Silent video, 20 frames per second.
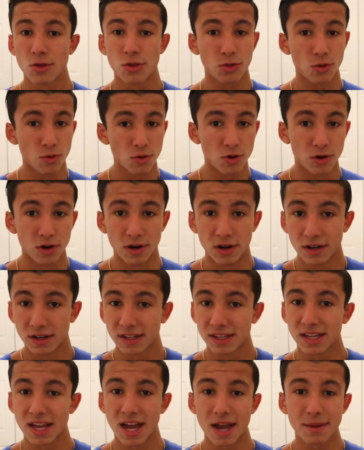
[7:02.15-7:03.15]
Thor,
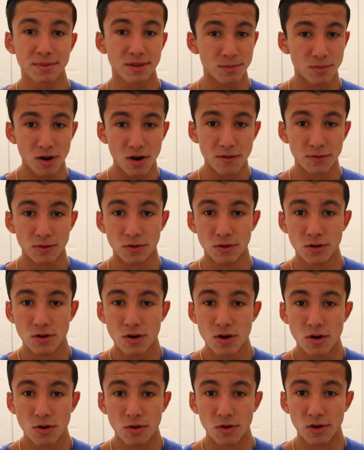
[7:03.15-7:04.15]
Captain Marvel,
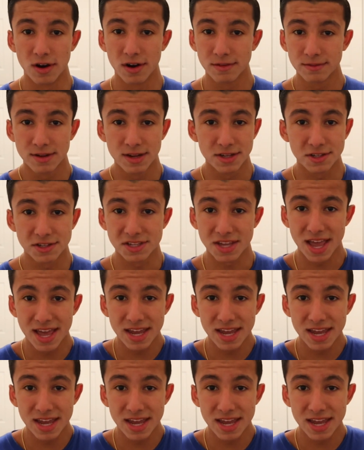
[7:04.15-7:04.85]
or just